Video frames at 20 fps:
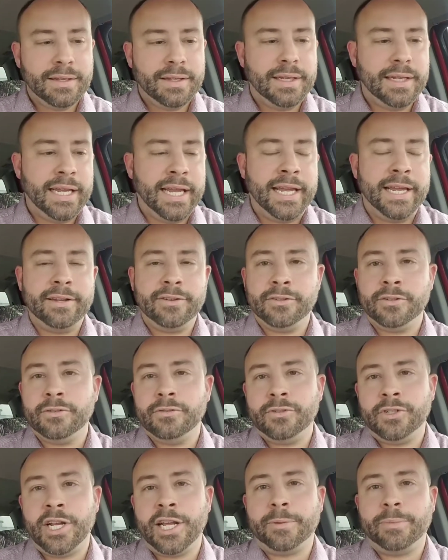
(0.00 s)

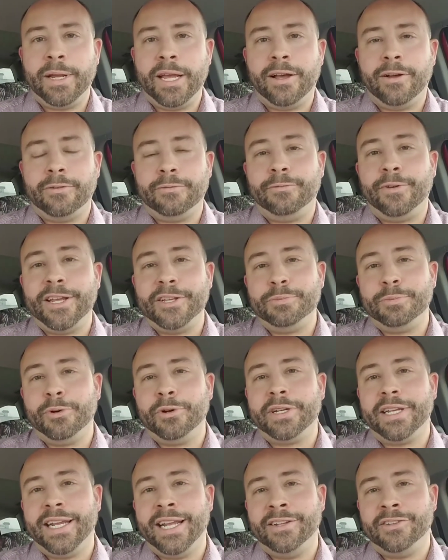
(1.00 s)
and check me out,
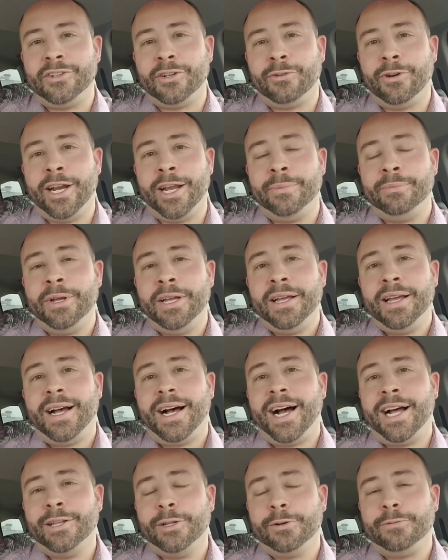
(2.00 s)
Facebook, Instagram.
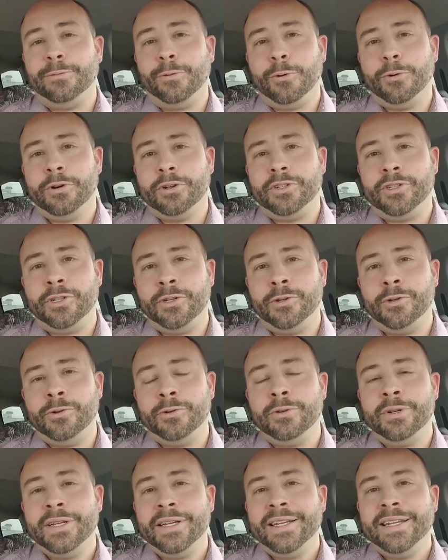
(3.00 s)
I look forward
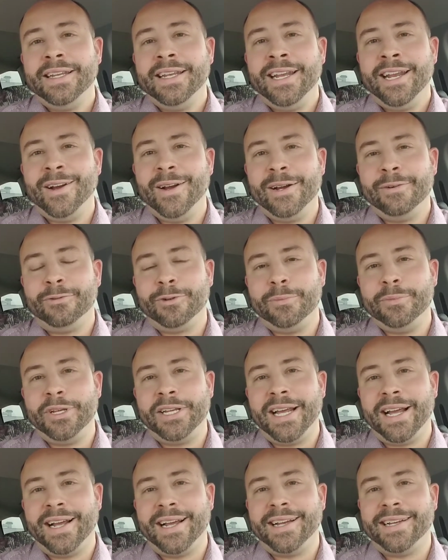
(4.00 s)
to hearing from you
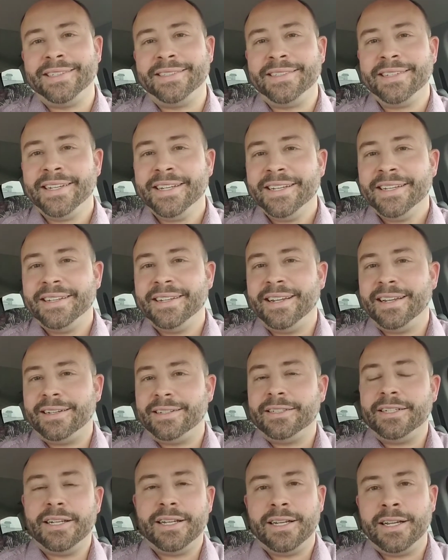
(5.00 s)
guys,
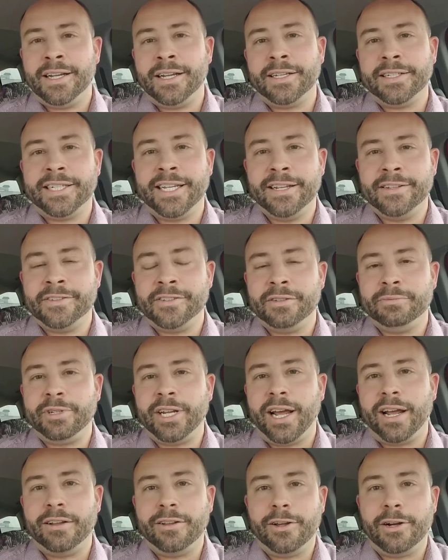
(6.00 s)
getting some
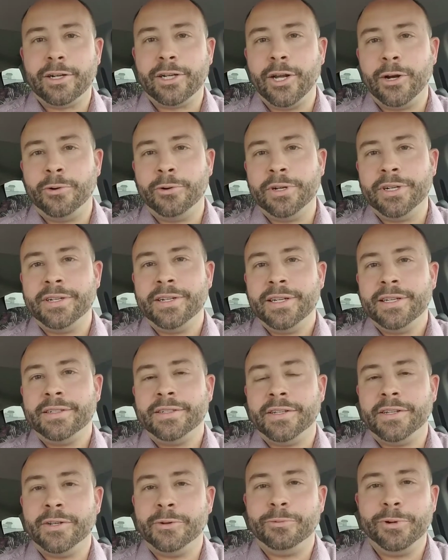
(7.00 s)
dialogue going,
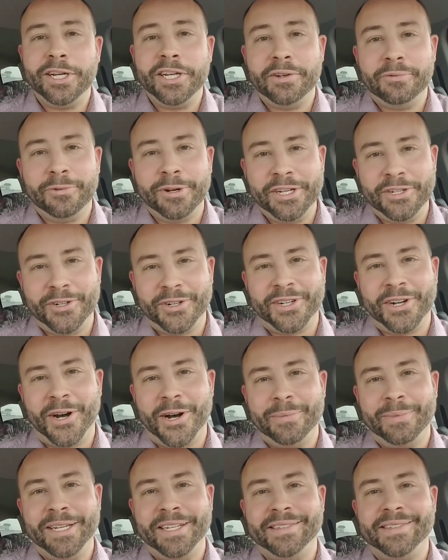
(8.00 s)
to read your
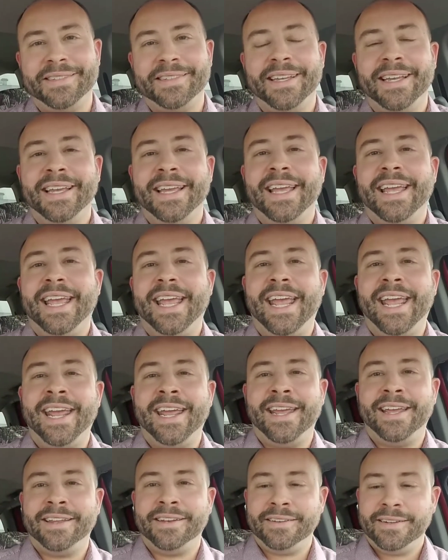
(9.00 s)
comments.
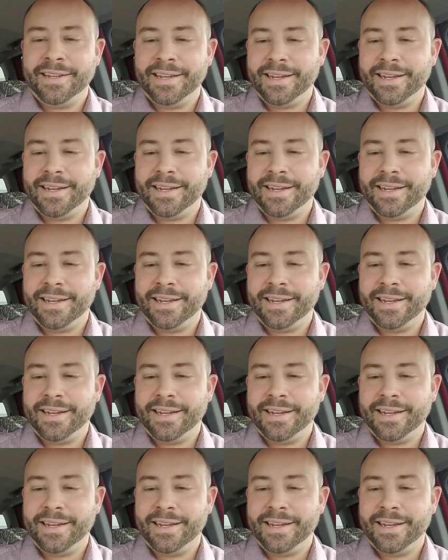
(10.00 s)
And